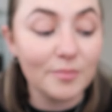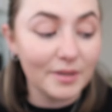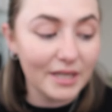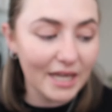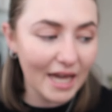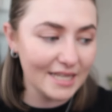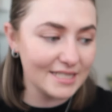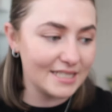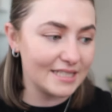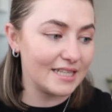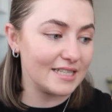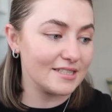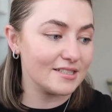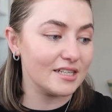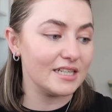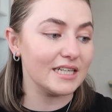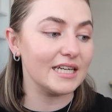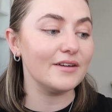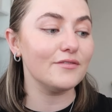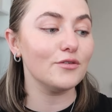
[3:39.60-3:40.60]
I'm guessing that's
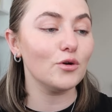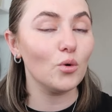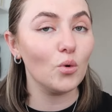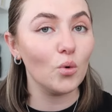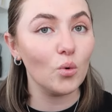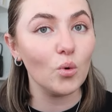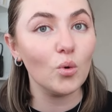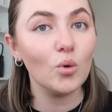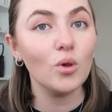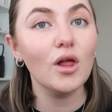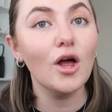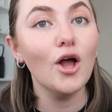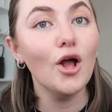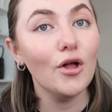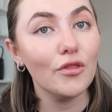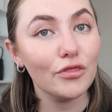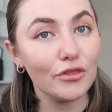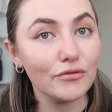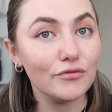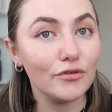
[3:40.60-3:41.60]
going to give all
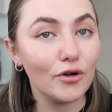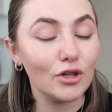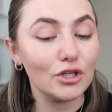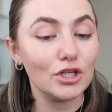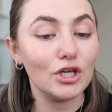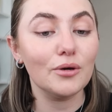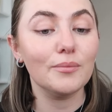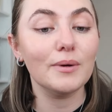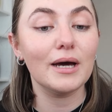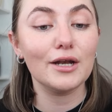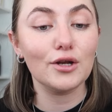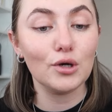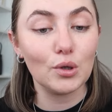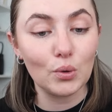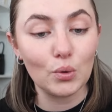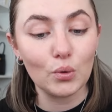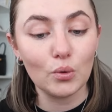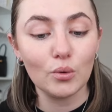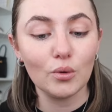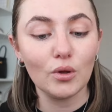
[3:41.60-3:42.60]
the volume and
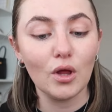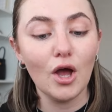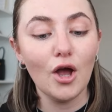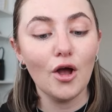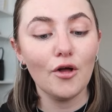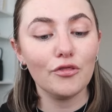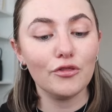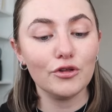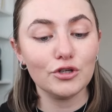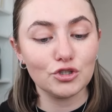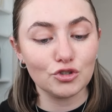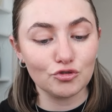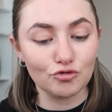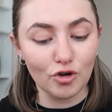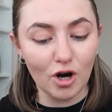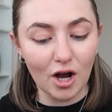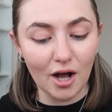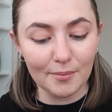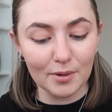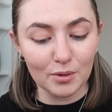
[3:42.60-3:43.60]
all the
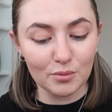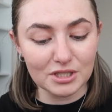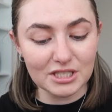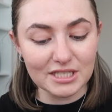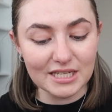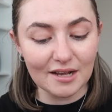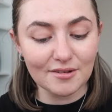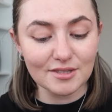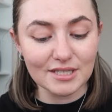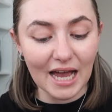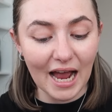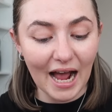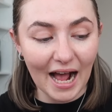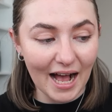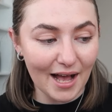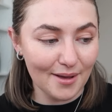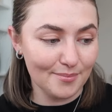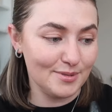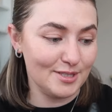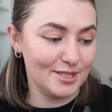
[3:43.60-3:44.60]
drama, which sounds
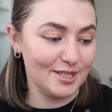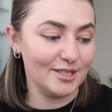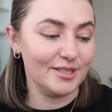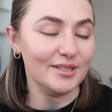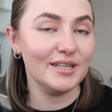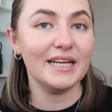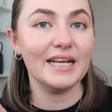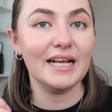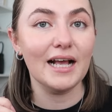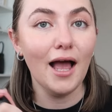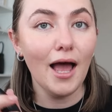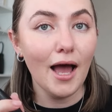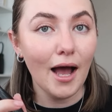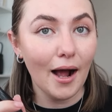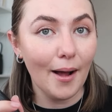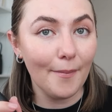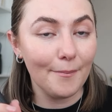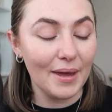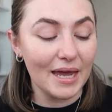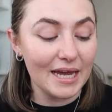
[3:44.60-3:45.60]
absolutely
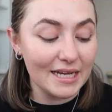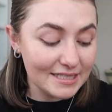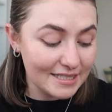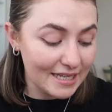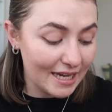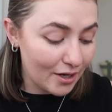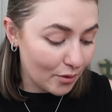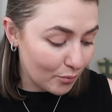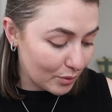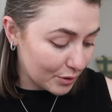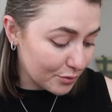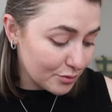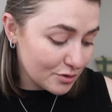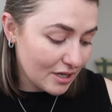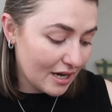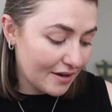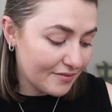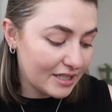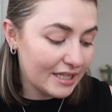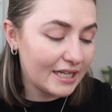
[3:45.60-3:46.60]
amazing. We also
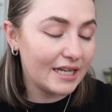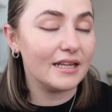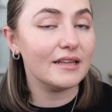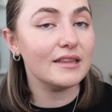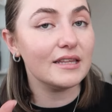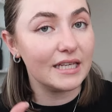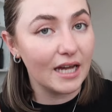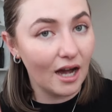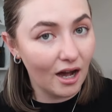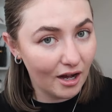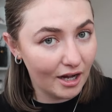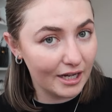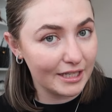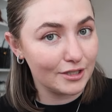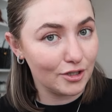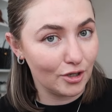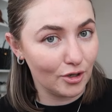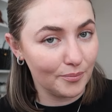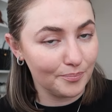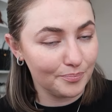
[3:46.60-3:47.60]
have in here the
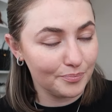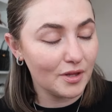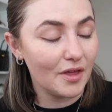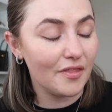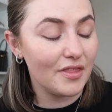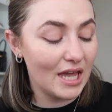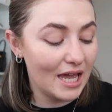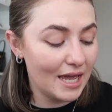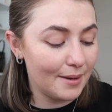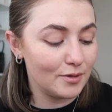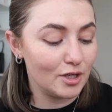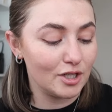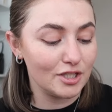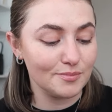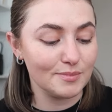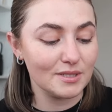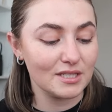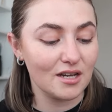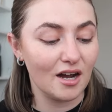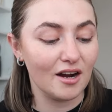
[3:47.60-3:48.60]
Icon, the Hypnose
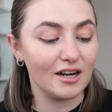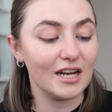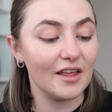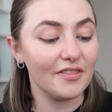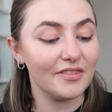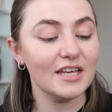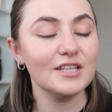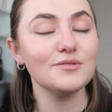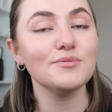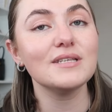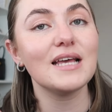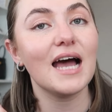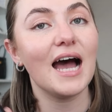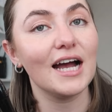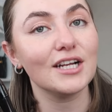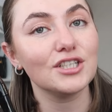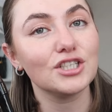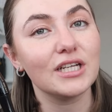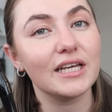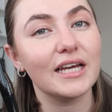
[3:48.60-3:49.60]
Mascara. Now this was
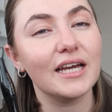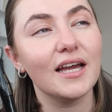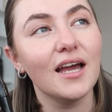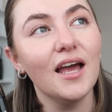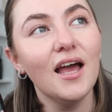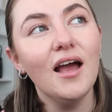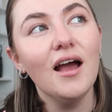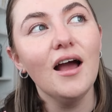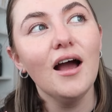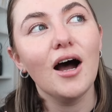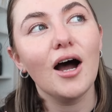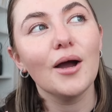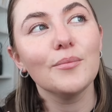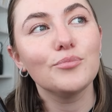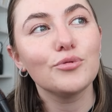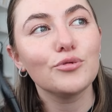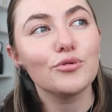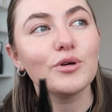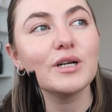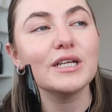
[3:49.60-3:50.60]
actually, I'm
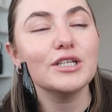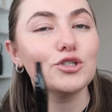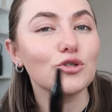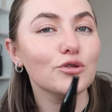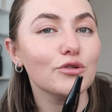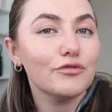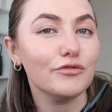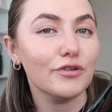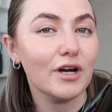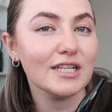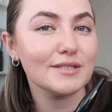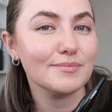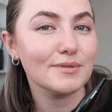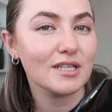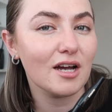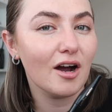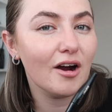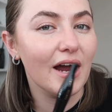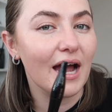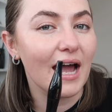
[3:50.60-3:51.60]
pretty sure, the first
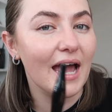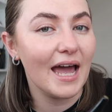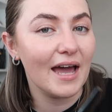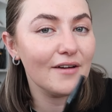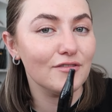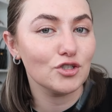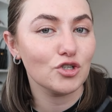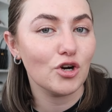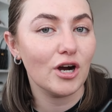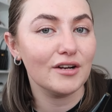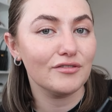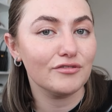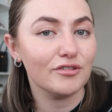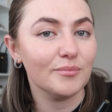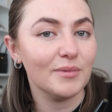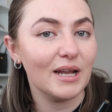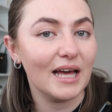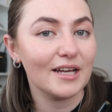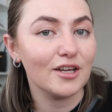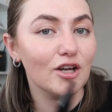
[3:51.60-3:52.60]
mascara I ever tried
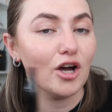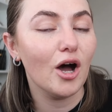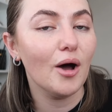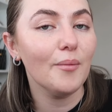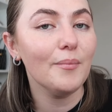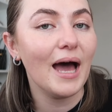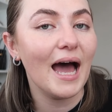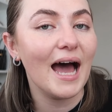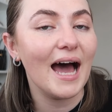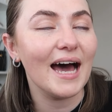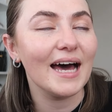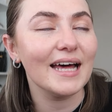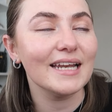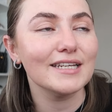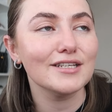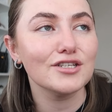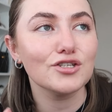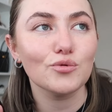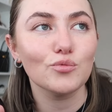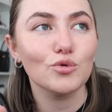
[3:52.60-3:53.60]
from Lancome,
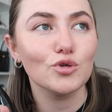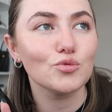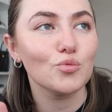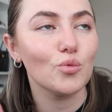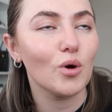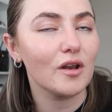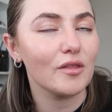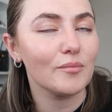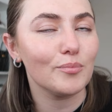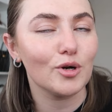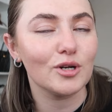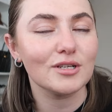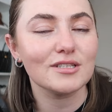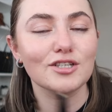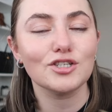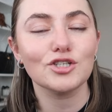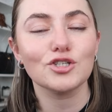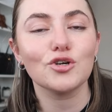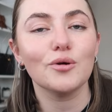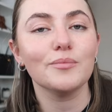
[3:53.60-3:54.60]
and was one of the products
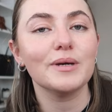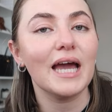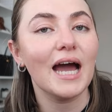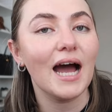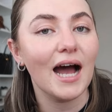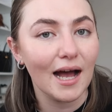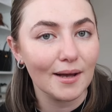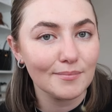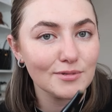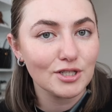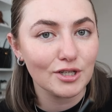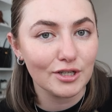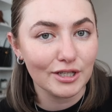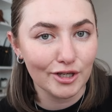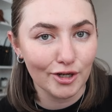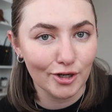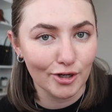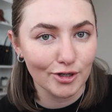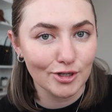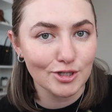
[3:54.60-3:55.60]
that just got me absolutely
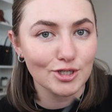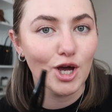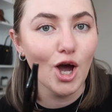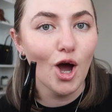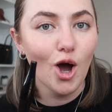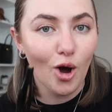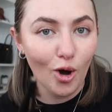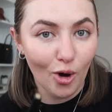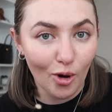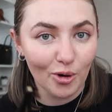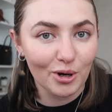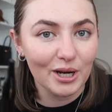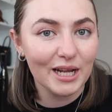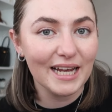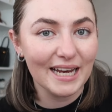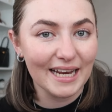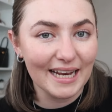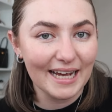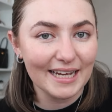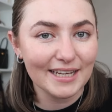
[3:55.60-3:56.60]
hooked on
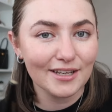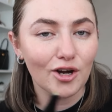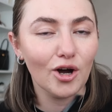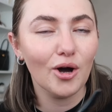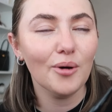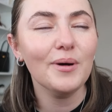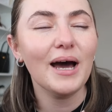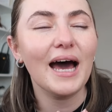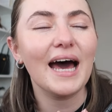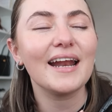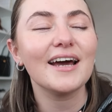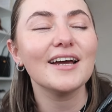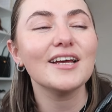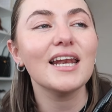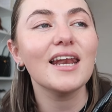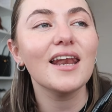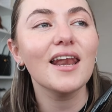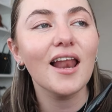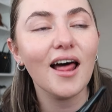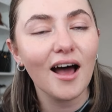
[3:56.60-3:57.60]
Lancome. And I
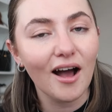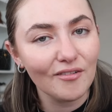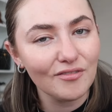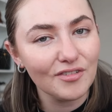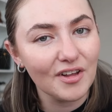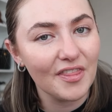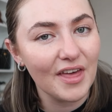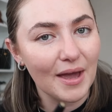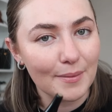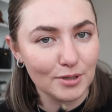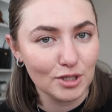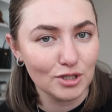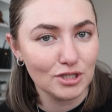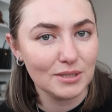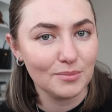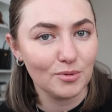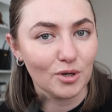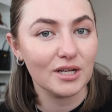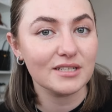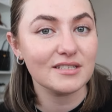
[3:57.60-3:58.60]
love their
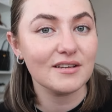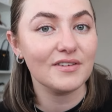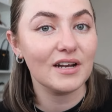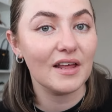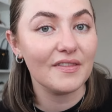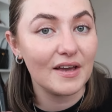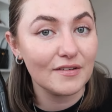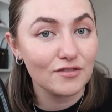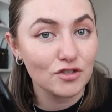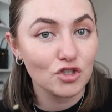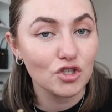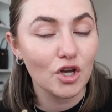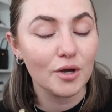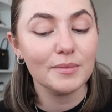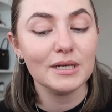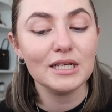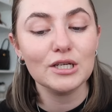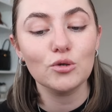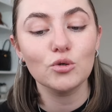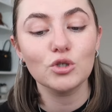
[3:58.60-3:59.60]
beauty products. I feel like they have so
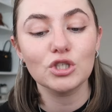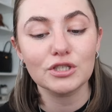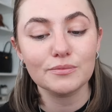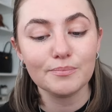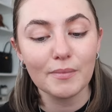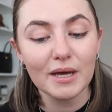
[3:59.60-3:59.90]
many gorgeous